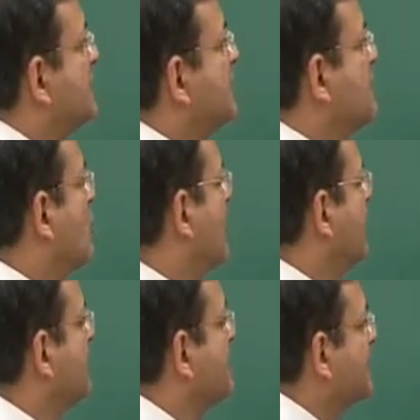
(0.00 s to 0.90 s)
the
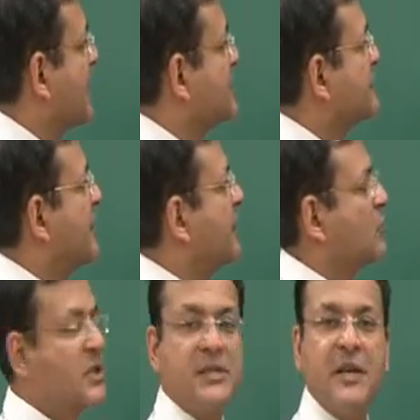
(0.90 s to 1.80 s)
momentum transferred to
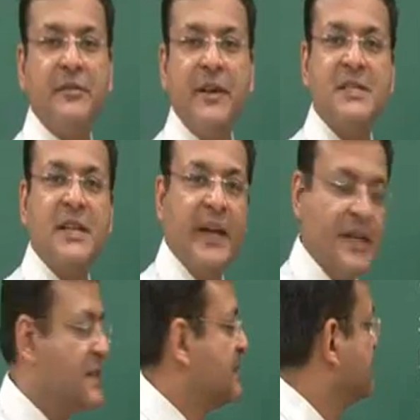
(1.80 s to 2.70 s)
the surface is